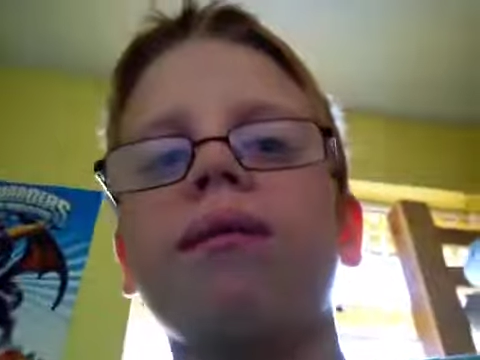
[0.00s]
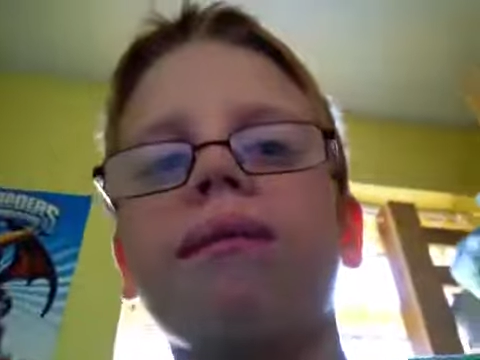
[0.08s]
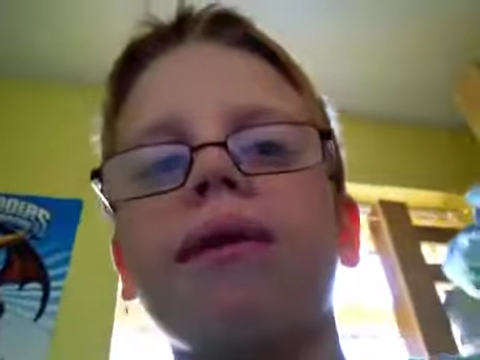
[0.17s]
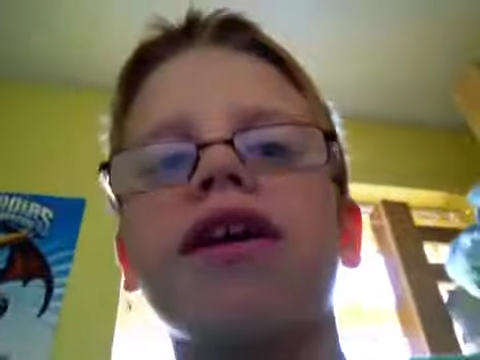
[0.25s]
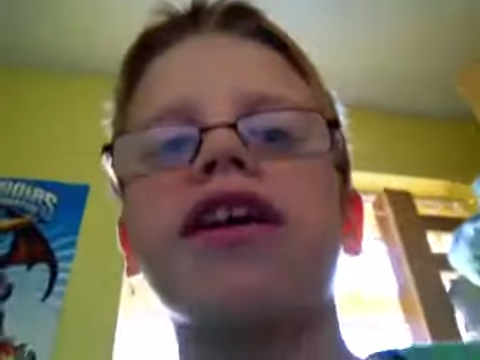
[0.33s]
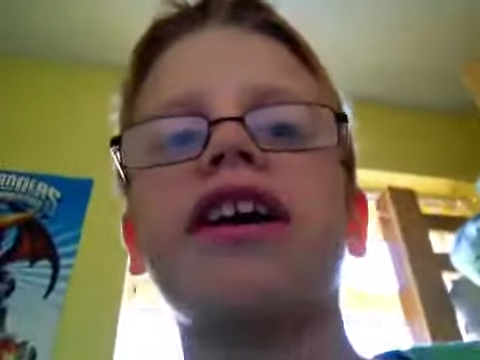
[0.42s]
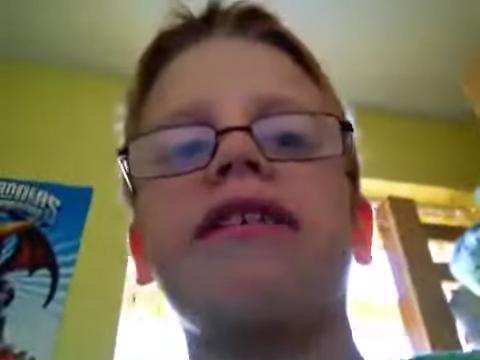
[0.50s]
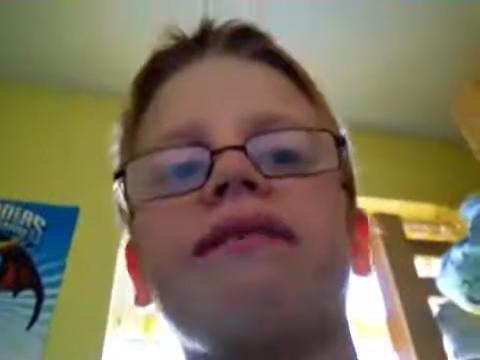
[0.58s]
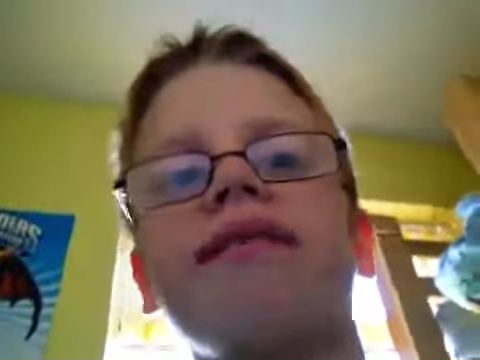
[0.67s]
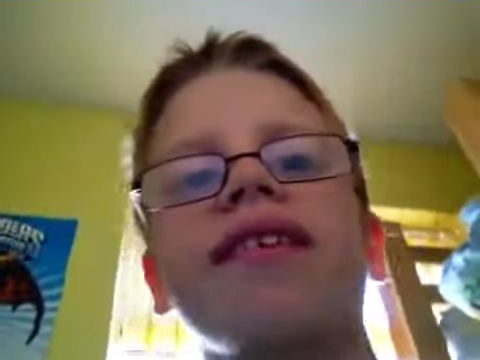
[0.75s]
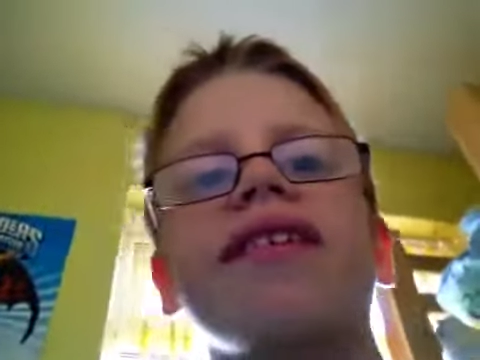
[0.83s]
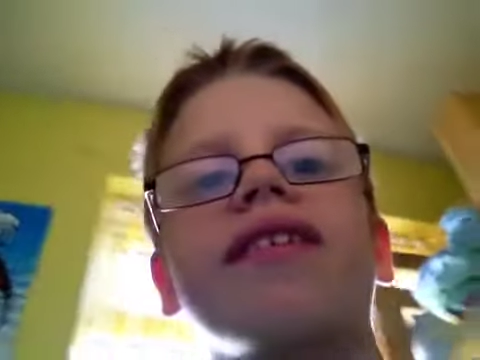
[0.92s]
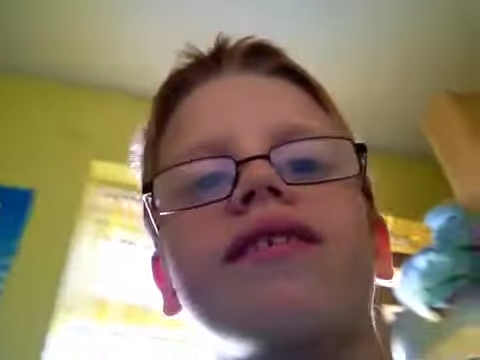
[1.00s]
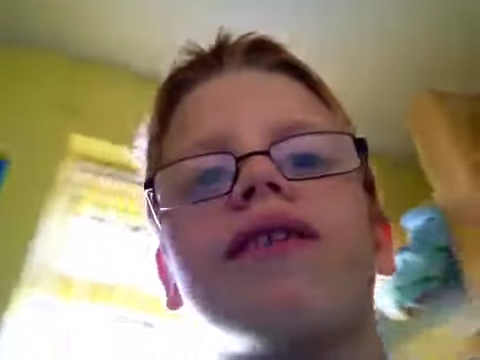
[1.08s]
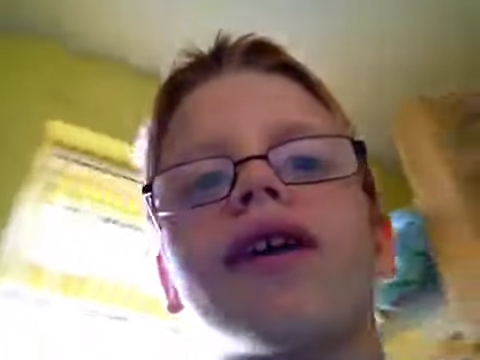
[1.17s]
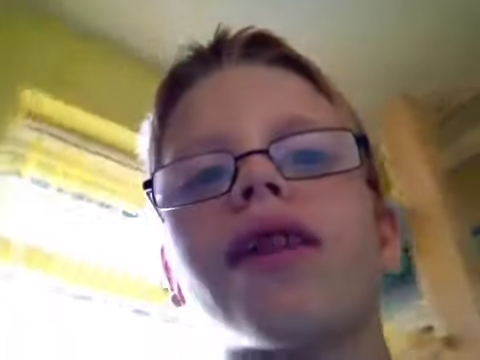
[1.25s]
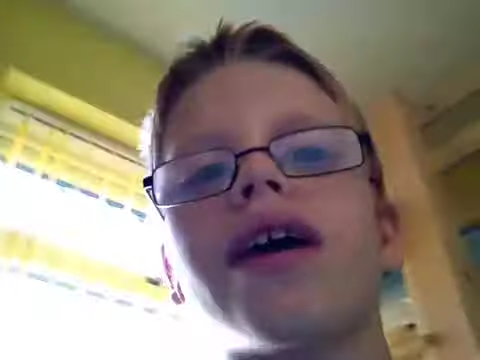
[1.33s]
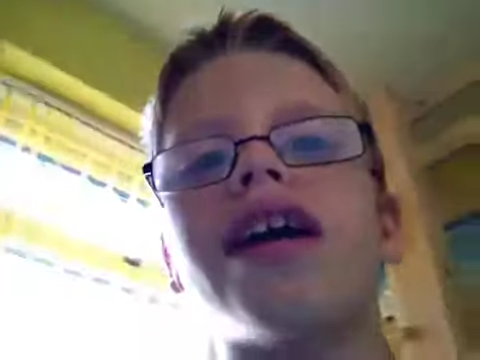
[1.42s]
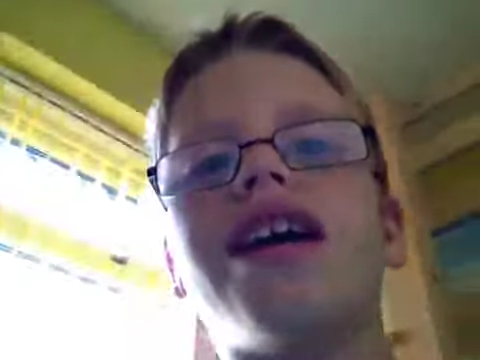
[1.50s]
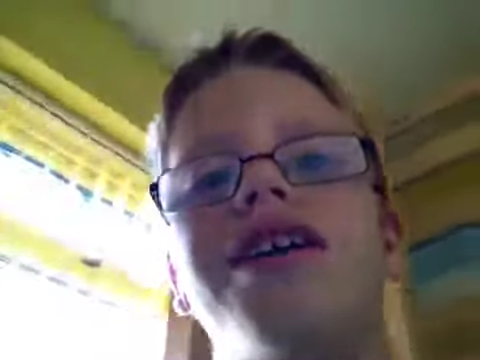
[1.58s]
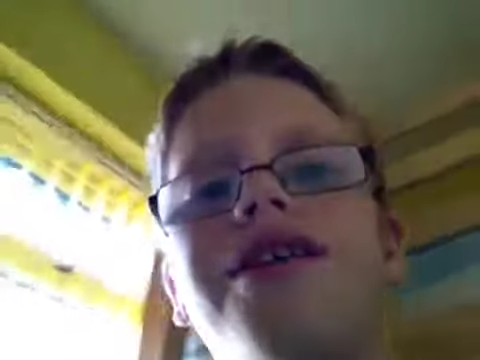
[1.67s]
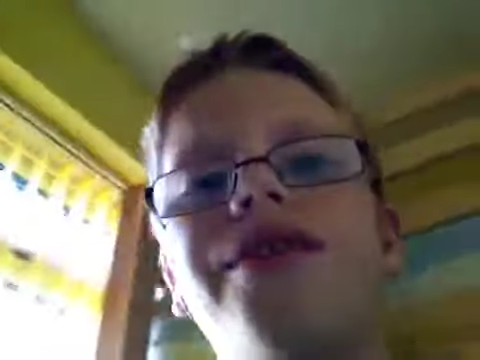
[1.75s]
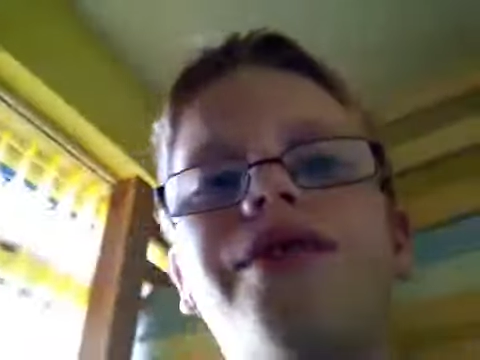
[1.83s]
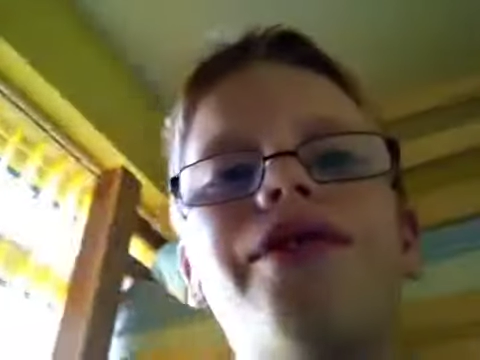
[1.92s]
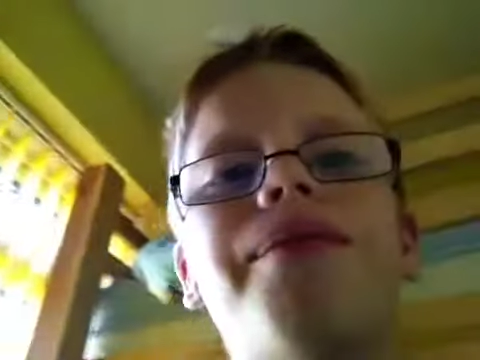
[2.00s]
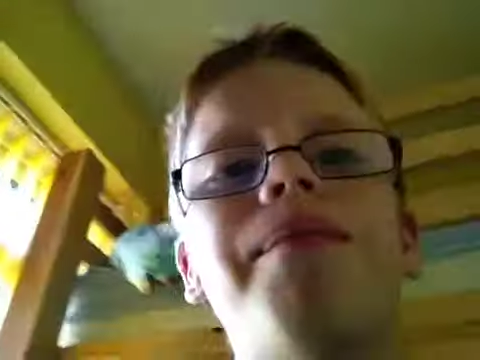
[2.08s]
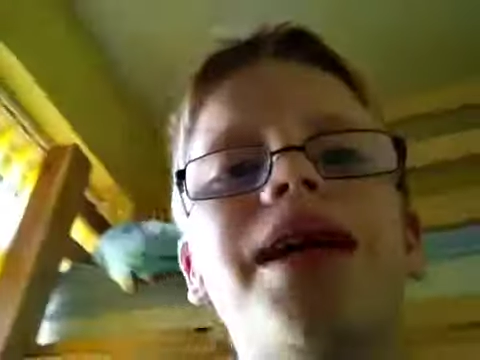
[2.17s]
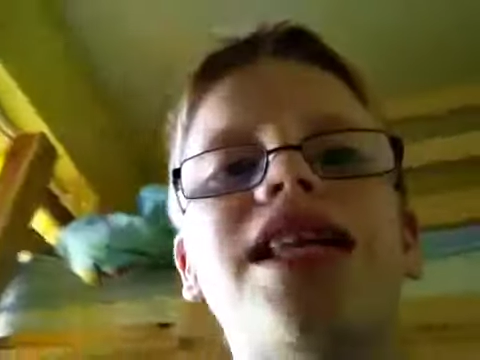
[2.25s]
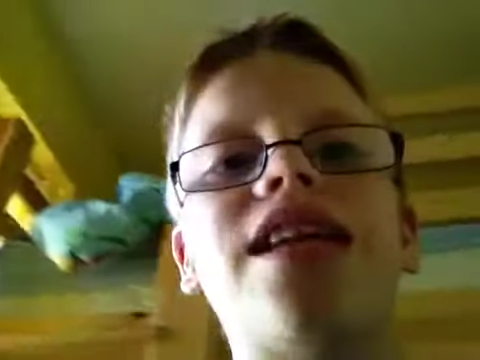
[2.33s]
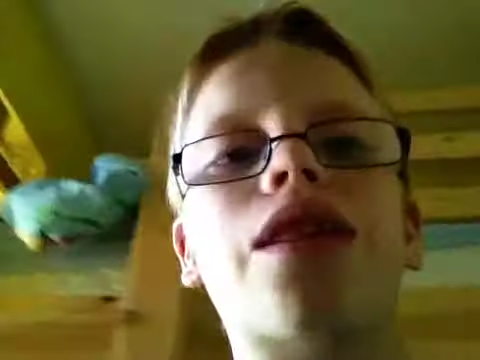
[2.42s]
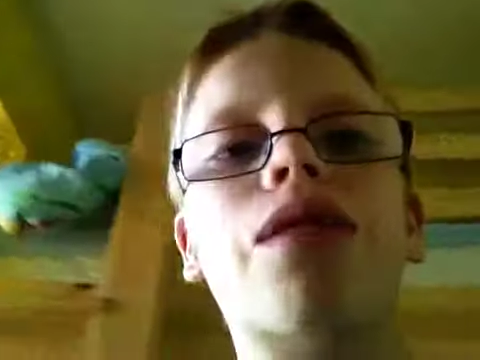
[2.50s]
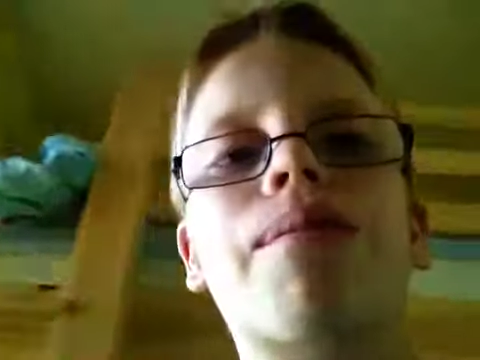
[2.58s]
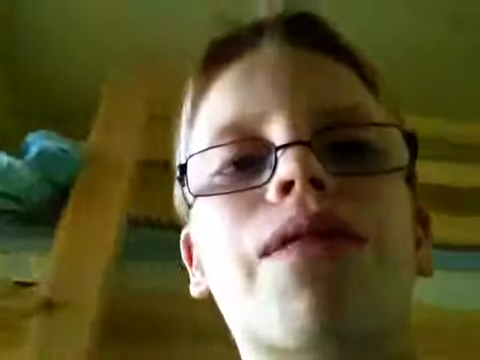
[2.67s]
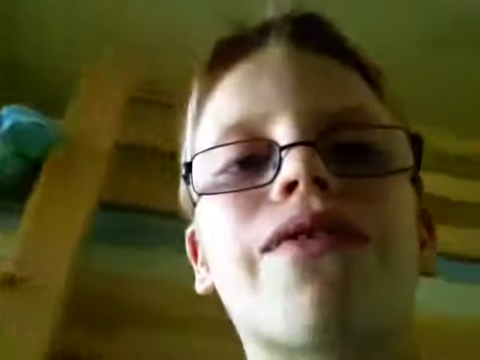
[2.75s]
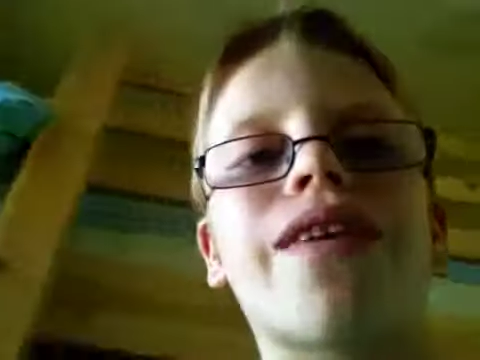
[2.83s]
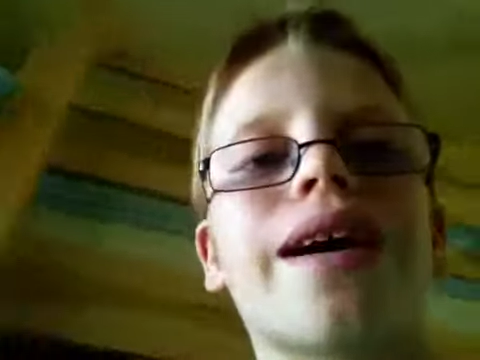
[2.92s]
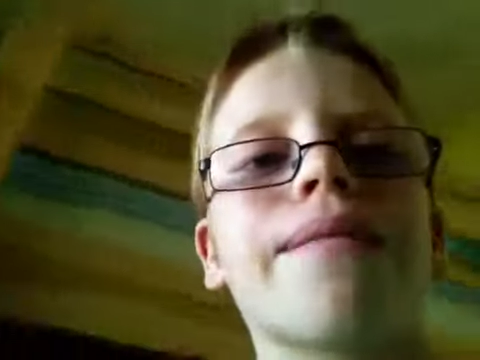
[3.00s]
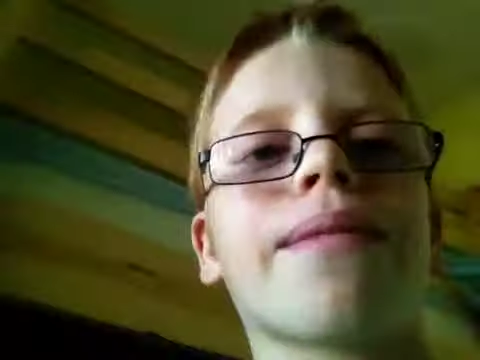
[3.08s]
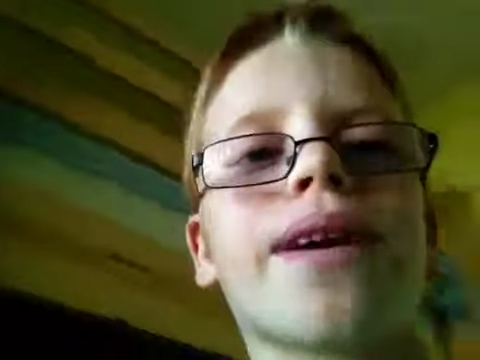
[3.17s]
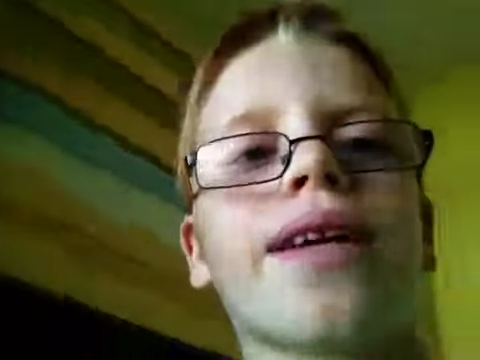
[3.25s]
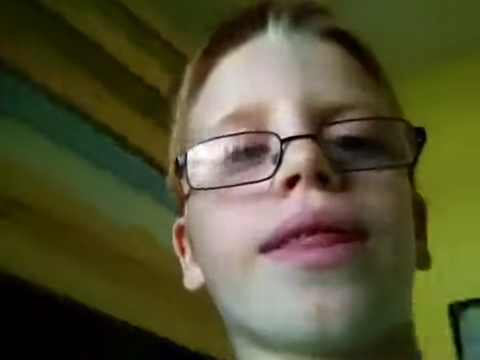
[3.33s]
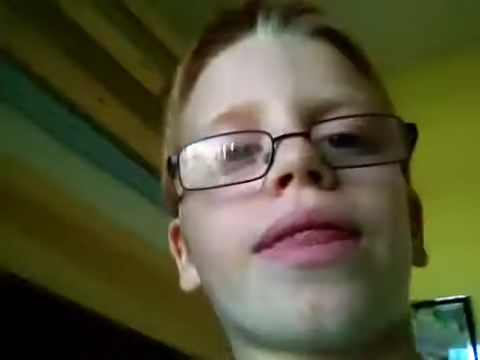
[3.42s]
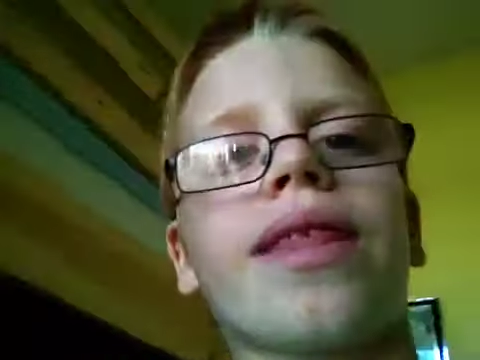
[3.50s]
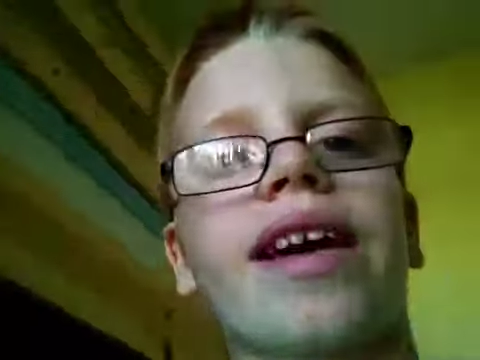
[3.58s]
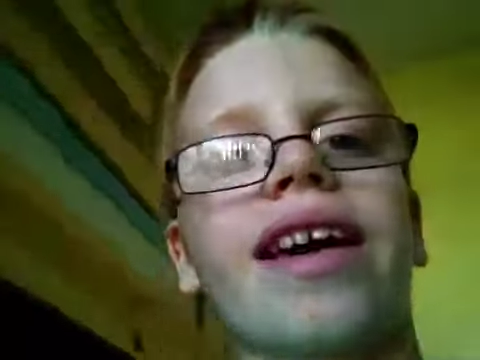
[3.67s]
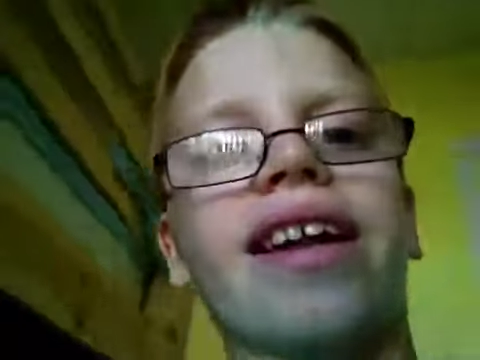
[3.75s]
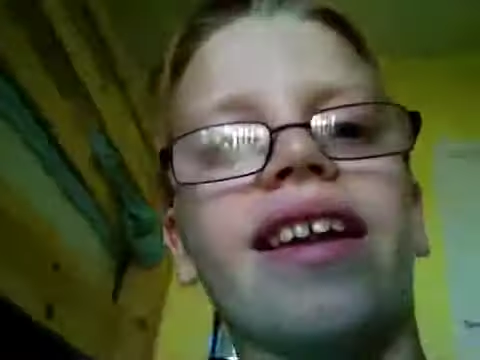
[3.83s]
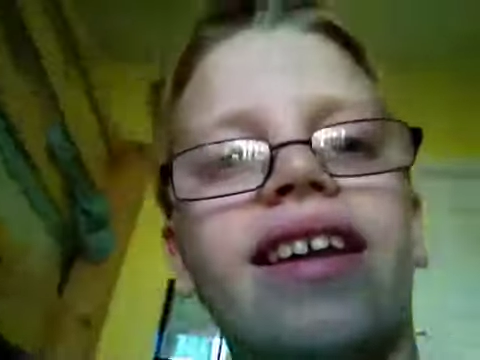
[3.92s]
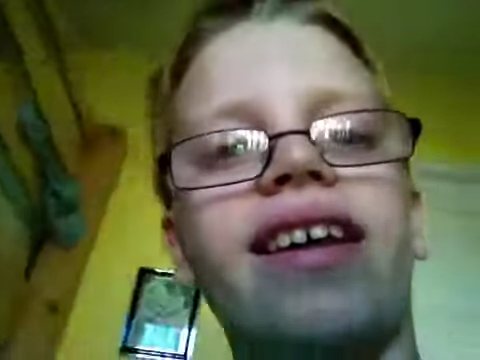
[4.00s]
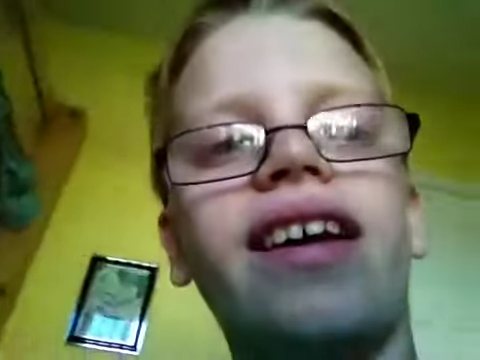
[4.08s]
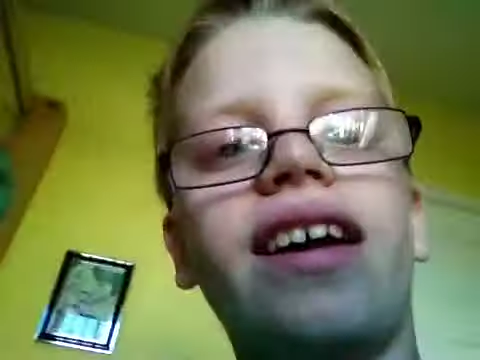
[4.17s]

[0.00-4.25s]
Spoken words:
But once I have a million subscribers, then